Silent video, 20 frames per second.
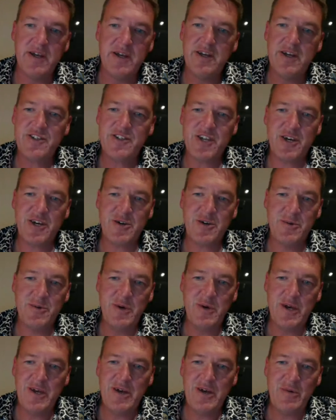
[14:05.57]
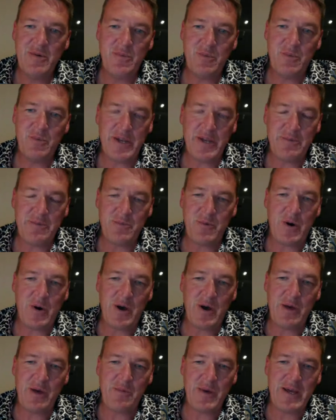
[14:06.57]
So why
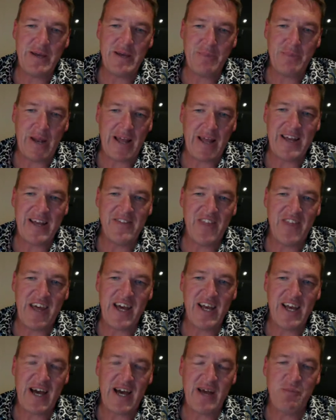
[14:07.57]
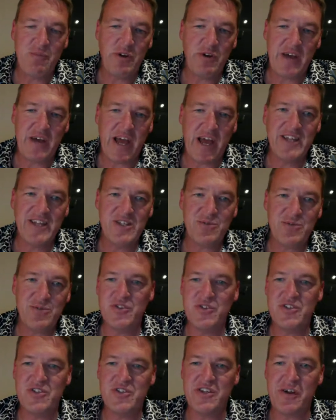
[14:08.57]
are we playing their game? We're heading towards
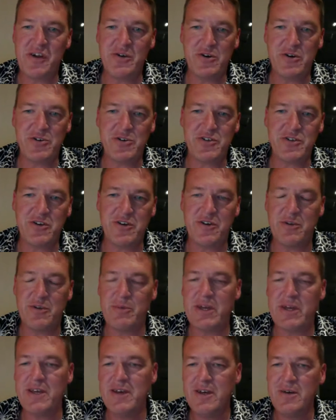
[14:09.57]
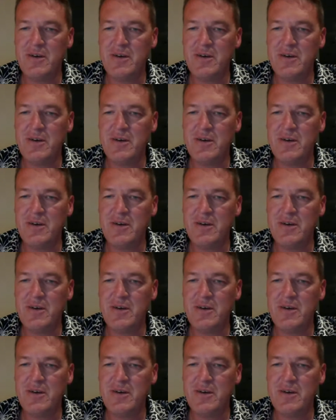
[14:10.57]
the zero-cost economy.